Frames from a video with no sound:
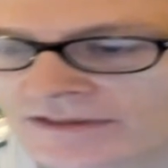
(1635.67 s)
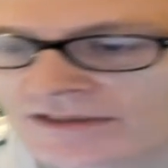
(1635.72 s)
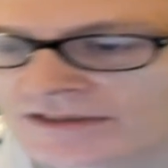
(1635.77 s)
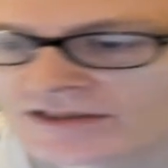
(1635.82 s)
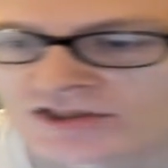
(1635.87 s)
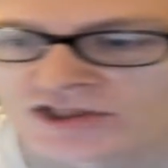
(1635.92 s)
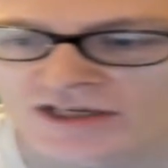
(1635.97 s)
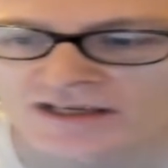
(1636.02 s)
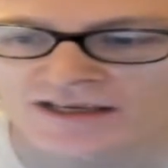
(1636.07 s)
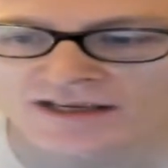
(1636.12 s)

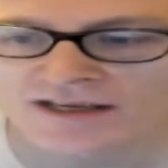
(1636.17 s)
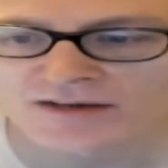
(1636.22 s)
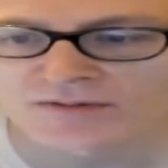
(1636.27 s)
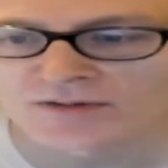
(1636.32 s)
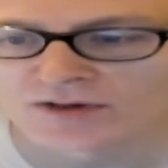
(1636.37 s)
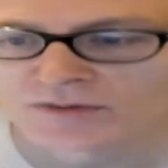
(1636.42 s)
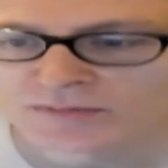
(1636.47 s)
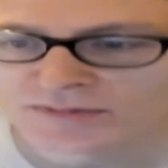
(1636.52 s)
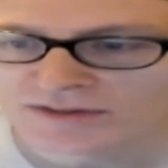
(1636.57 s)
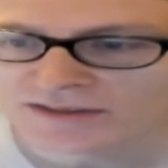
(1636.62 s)
J.K.
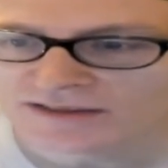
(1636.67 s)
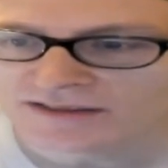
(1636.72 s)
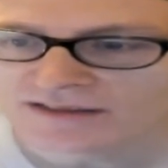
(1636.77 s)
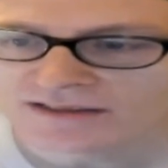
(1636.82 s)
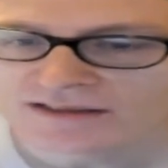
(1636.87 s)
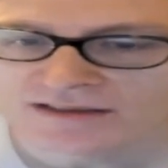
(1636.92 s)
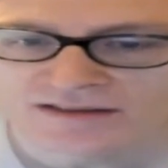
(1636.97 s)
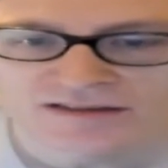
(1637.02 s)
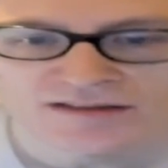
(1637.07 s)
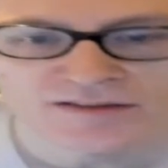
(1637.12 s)

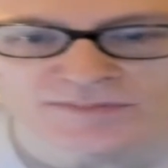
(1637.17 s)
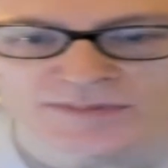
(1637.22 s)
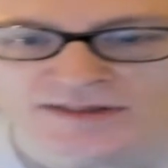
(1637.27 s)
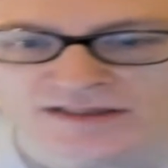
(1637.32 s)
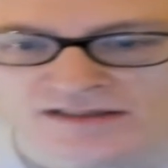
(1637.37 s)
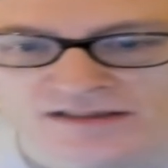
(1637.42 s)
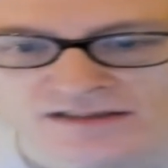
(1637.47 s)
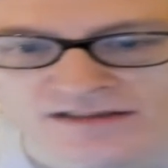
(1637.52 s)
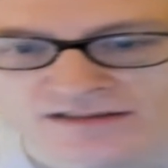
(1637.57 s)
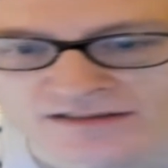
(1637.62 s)
Rowling
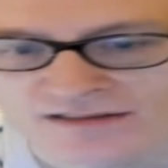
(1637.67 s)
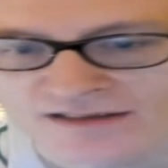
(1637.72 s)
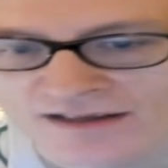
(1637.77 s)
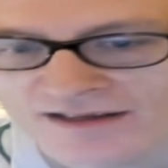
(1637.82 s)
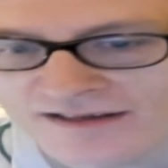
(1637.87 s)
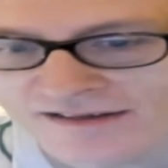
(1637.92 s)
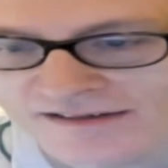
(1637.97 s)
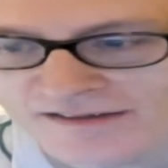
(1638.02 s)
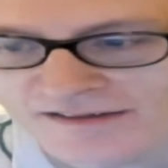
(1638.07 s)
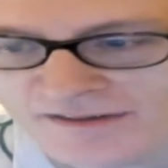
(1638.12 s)
suspension is
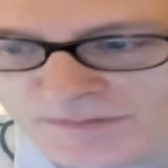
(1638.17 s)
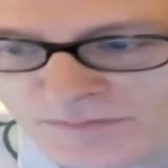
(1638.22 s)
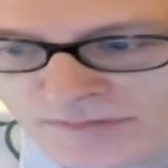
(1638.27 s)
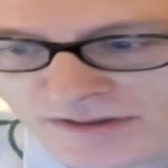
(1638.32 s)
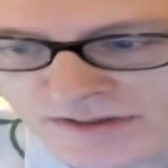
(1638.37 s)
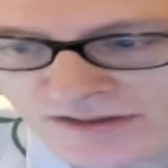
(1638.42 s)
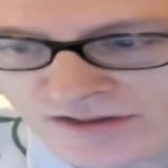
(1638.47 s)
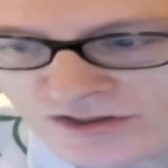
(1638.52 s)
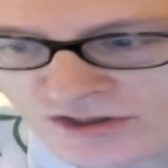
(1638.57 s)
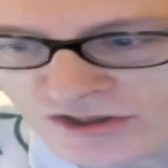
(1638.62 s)
not in the
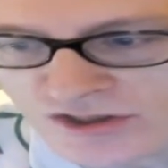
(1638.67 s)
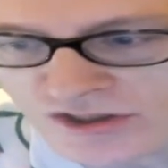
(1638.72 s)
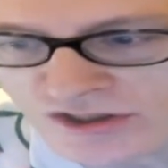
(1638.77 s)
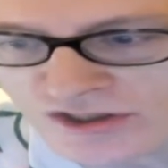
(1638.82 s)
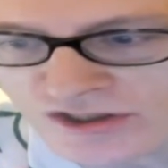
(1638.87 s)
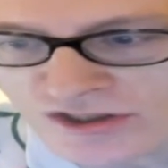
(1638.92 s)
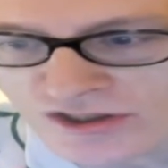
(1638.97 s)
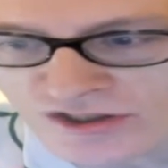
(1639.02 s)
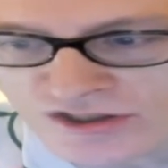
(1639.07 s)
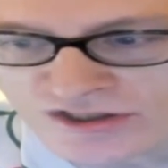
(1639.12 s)

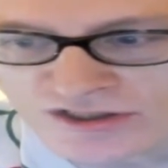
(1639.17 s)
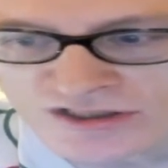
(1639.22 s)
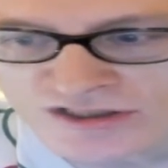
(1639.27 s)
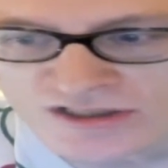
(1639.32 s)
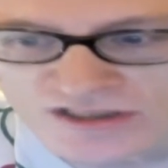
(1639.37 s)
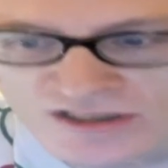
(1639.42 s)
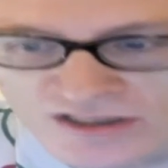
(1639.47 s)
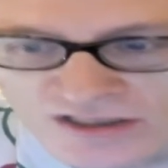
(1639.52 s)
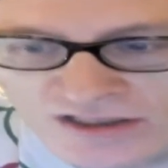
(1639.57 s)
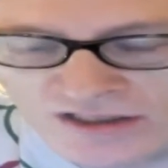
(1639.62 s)
picture.
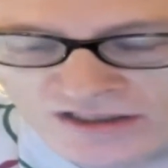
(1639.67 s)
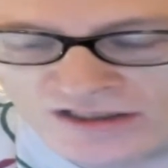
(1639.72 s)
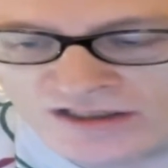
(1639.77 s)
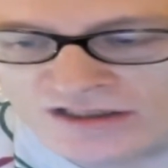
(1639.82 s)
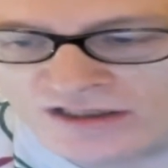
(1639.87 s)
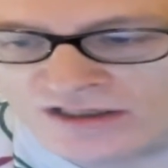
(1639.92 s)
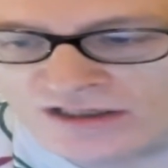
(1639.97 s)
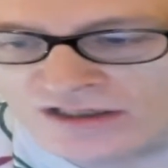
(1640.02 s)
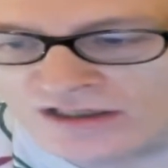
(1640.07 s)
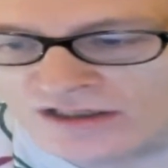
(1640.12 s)

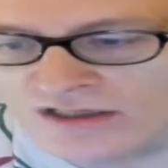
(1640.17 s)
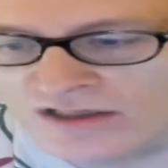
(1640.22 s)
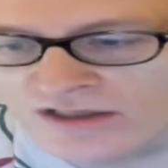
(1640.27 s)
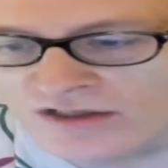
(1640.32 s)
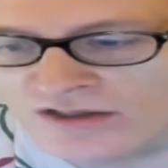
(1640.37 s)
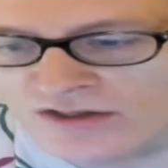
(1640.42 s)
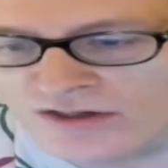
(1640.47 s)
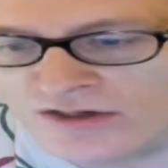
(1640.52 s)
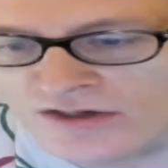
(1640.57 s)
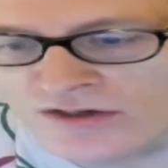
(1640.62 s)

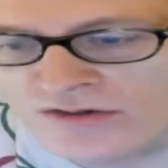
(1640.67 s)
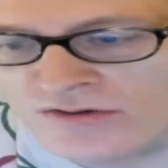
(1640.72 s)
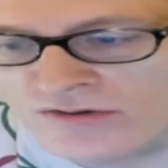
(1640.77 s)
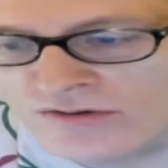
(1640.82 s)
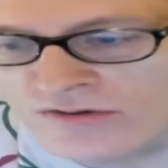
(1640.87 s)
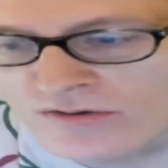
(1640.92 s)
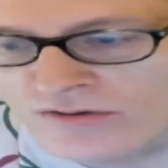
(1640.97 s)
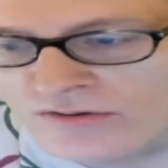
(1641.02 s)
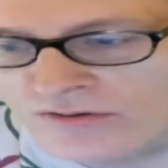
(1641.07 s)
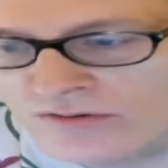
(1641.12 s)

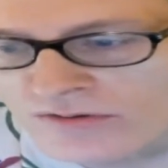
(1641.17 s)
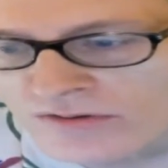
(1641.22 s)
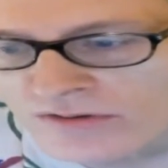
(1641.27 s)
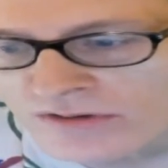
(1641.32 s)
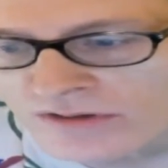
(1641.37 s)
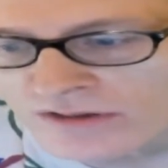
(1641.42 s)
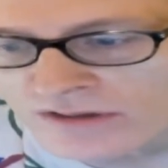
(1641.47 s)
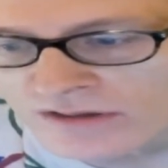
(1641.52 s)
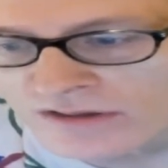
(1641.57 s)
No.